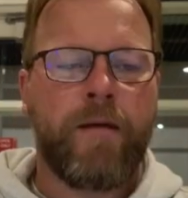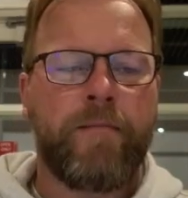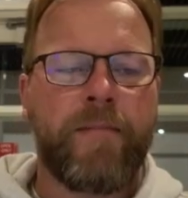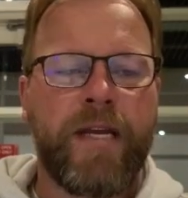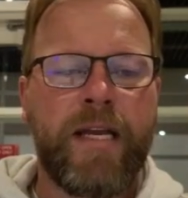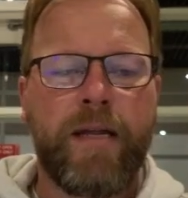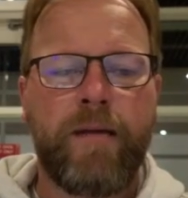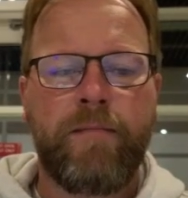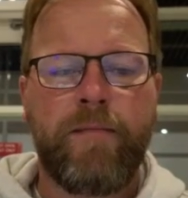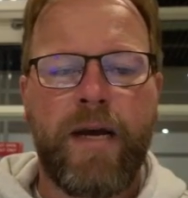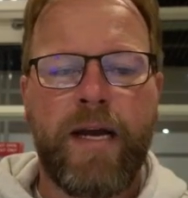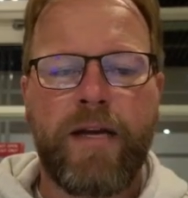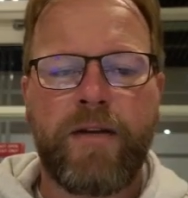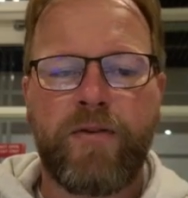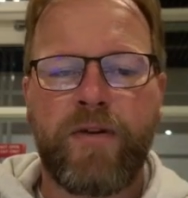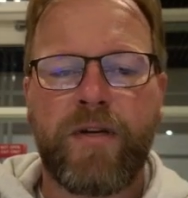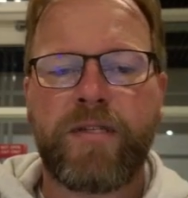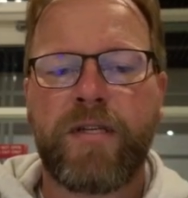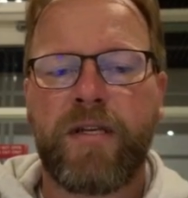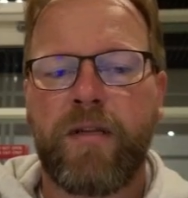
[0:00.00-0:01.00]
Begin by
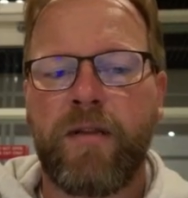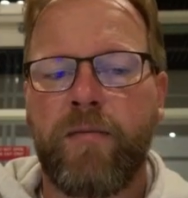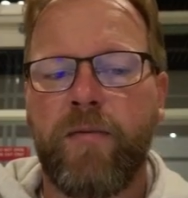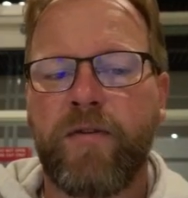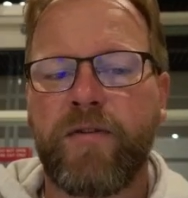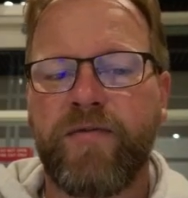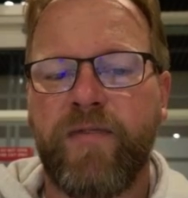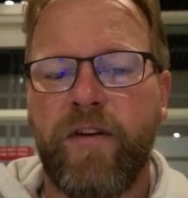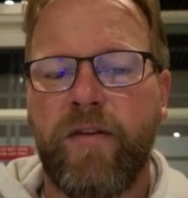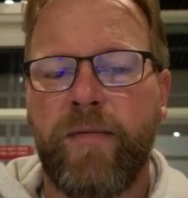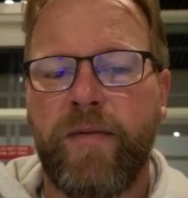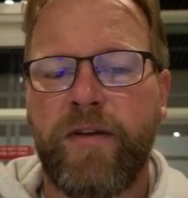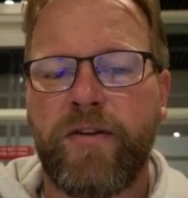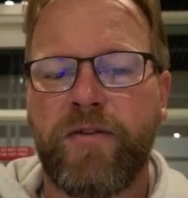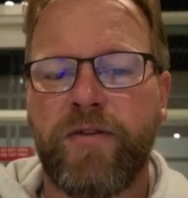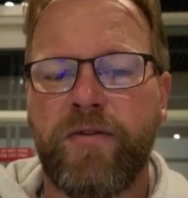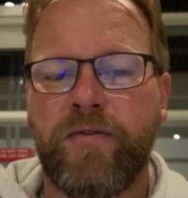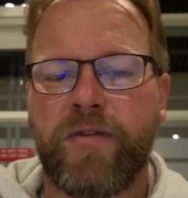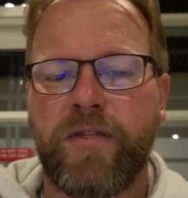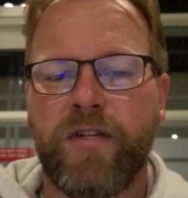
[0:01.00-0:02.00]
addressing the most fundamental
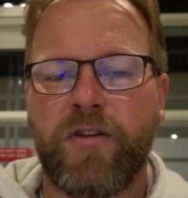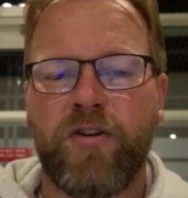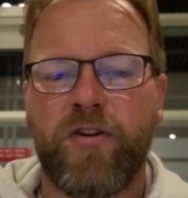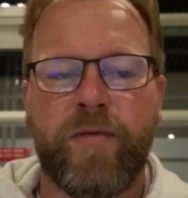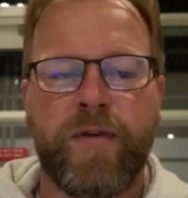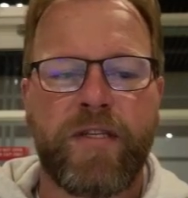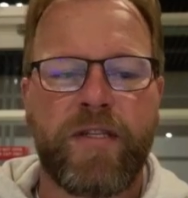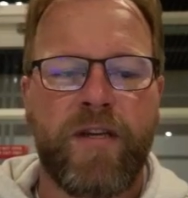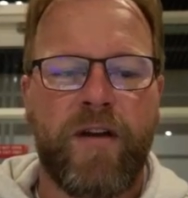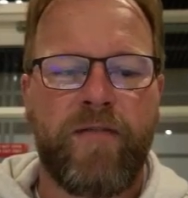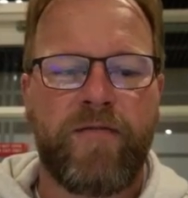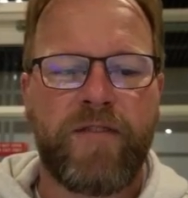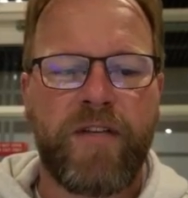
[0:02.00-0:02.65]
issues, the term itself.